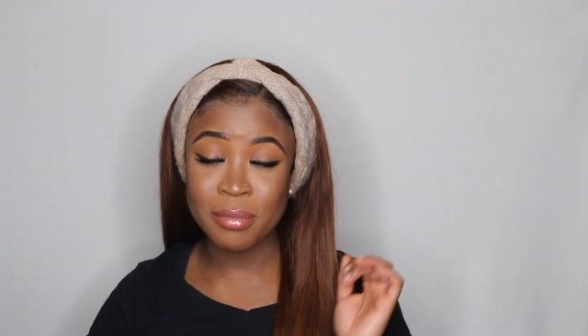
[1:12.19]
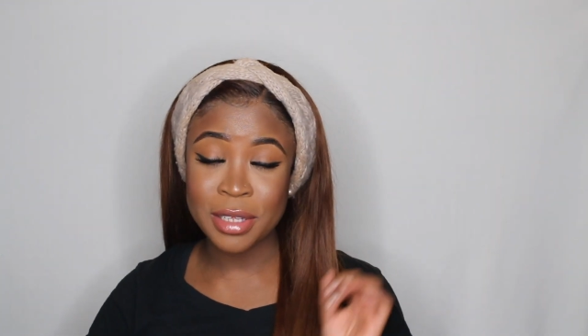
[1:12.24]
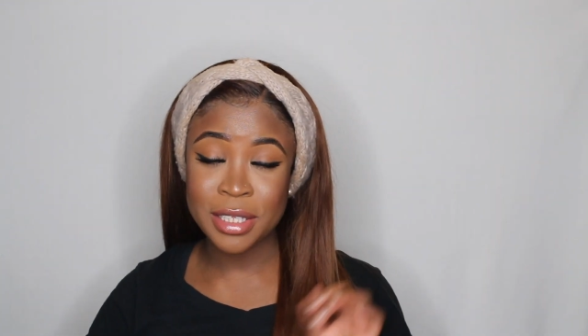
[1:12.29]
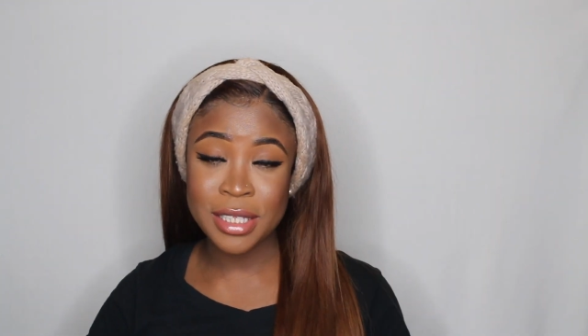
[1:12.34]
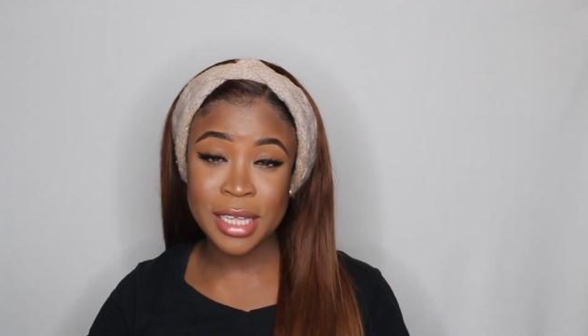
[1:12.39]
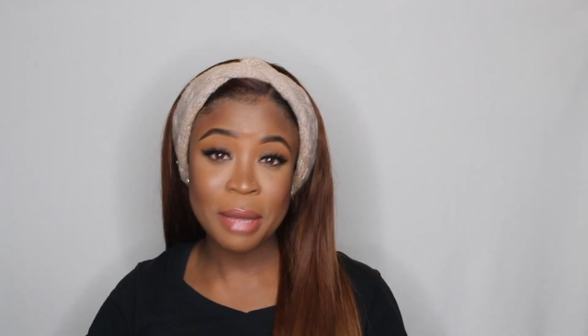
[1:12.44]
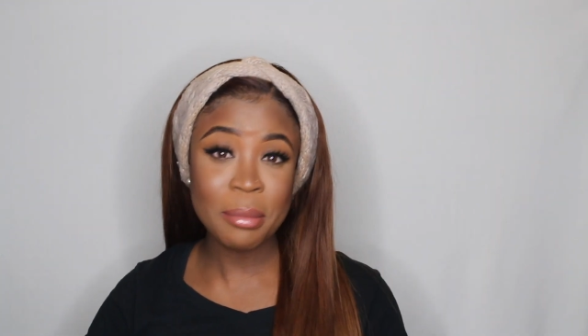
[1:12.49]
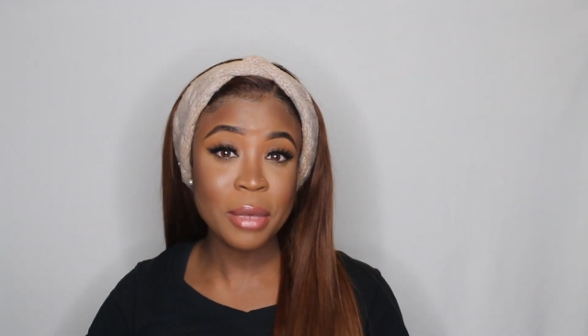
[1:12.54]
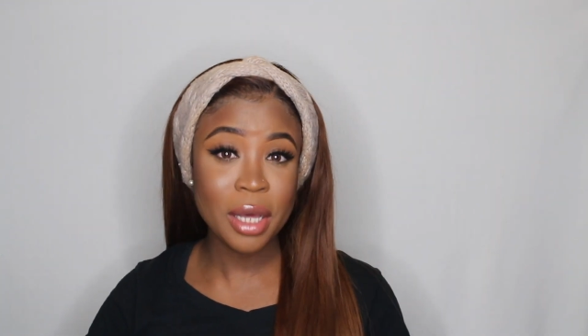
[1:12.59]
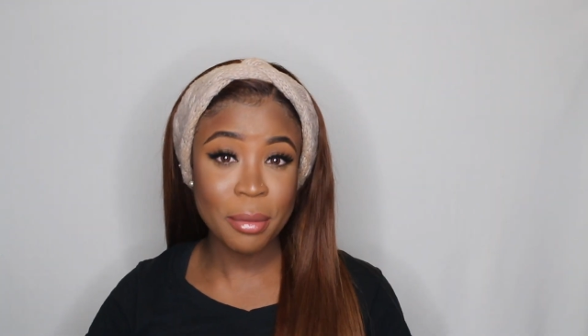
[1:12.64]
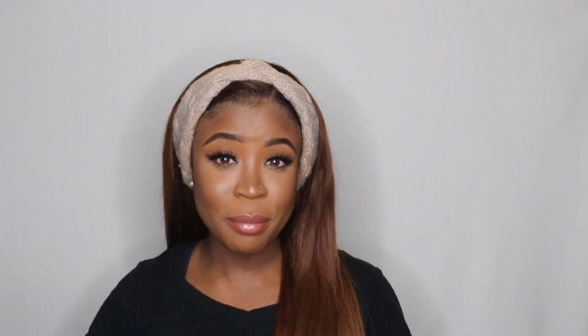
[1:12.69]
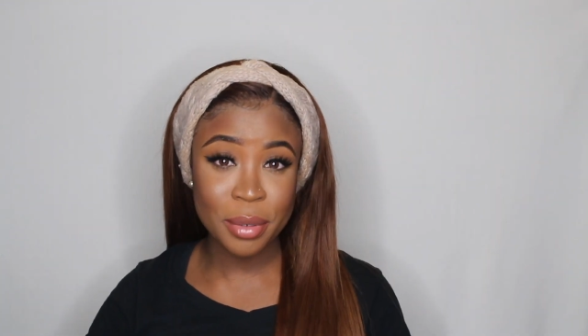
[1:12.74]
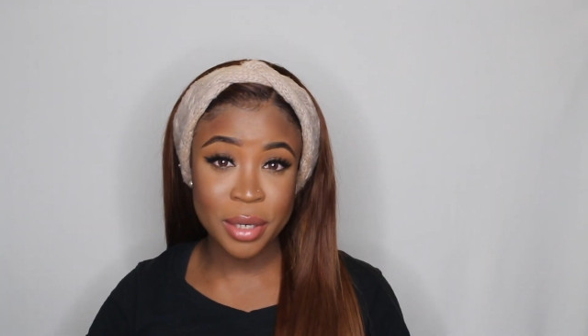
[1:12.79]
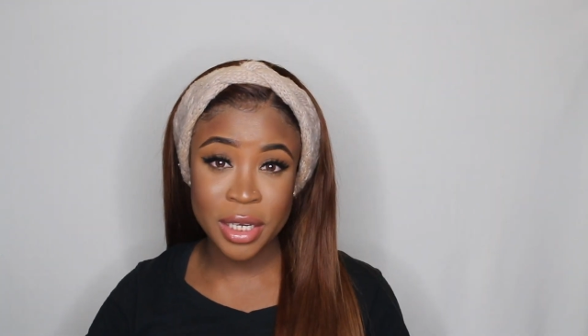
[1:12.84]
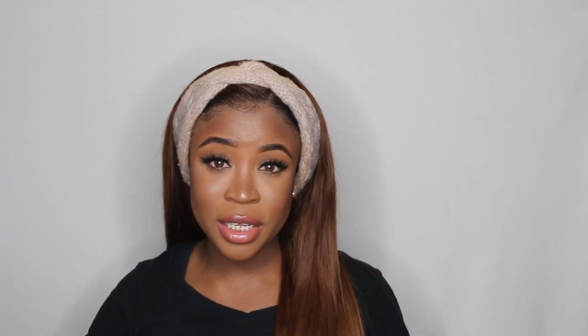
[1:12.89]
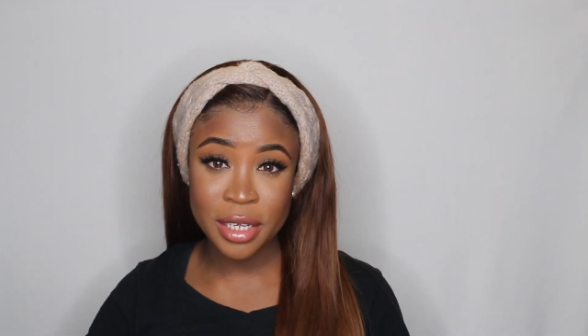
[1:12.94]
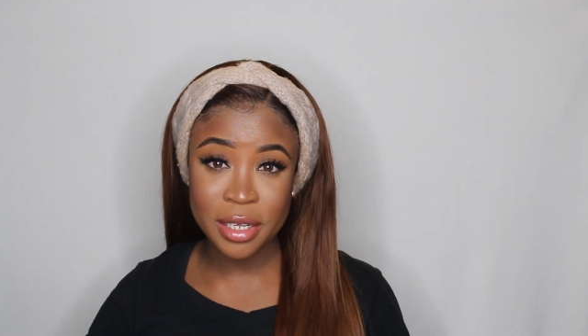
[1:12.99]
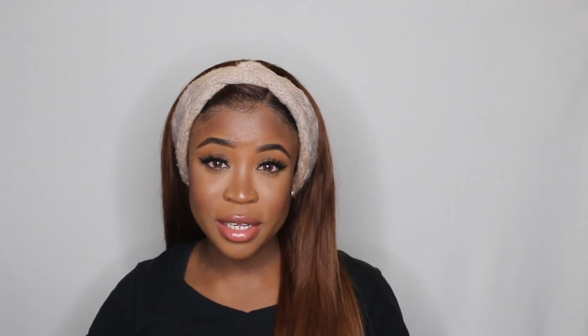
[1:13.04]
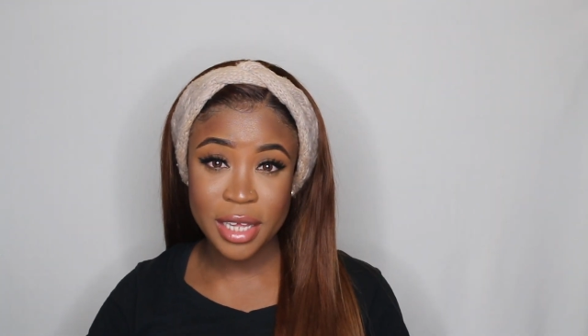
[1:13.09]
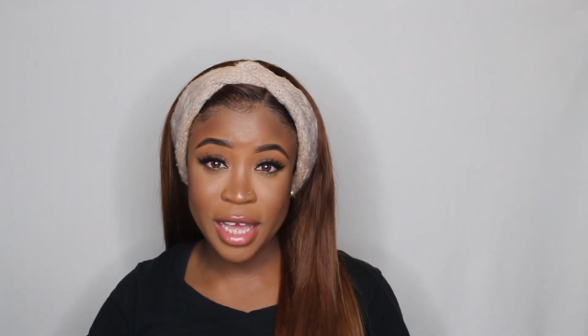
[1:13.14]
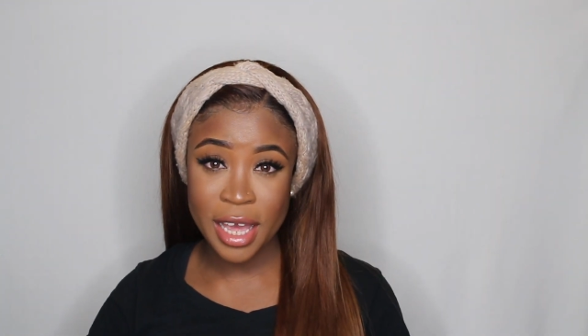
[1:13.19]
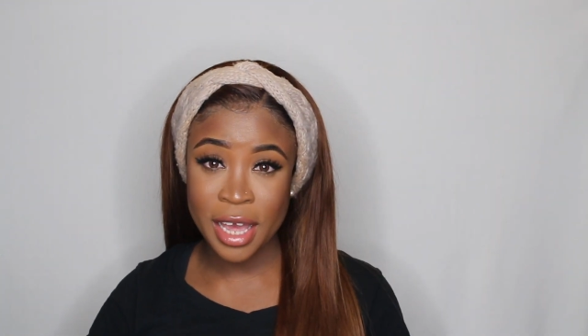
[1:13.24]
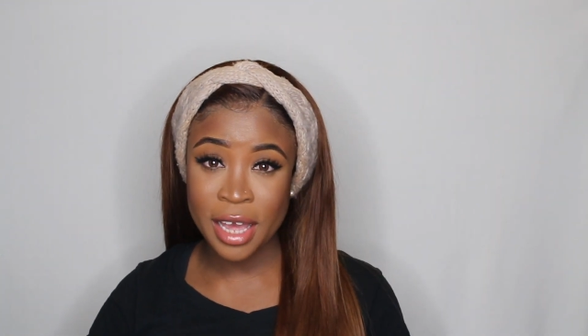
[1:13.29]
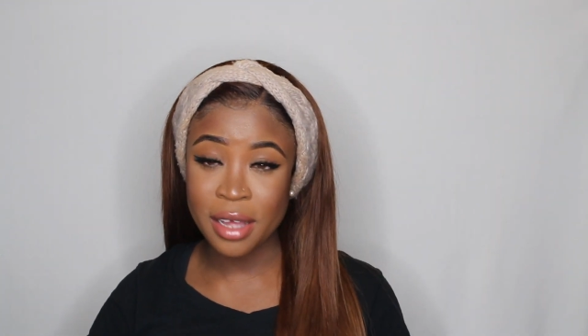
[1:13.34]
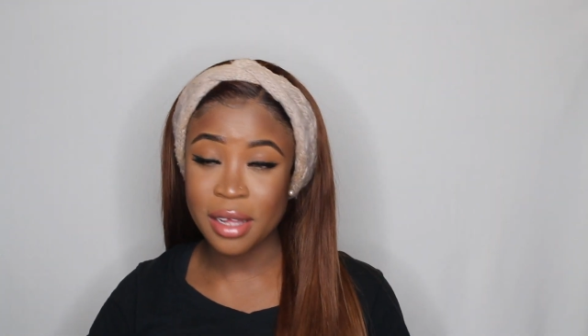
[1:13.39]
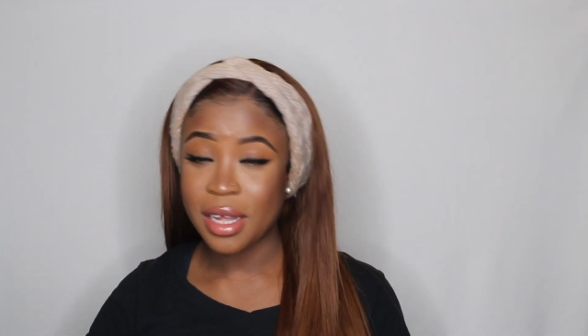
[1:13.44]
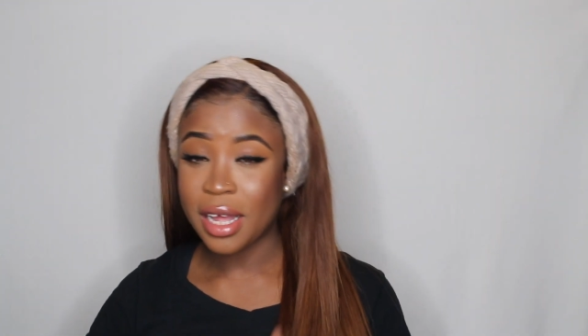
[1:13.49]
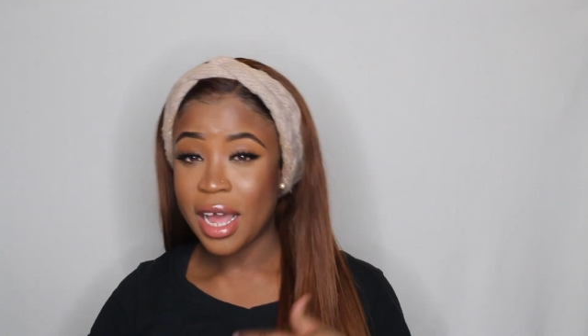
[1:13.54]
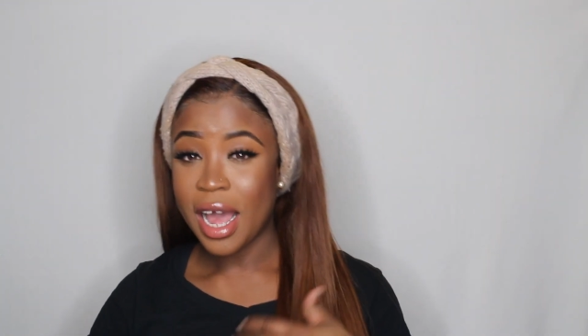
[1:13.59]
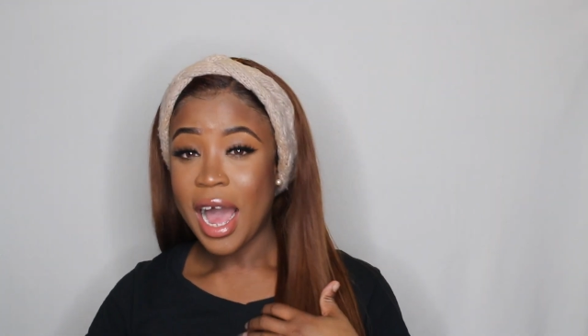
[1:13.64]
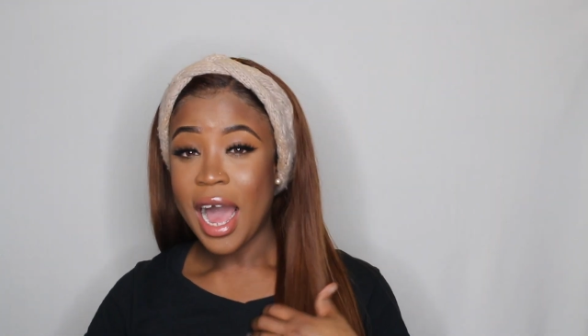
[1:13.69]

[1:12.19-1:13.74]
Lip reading: the same company, okay?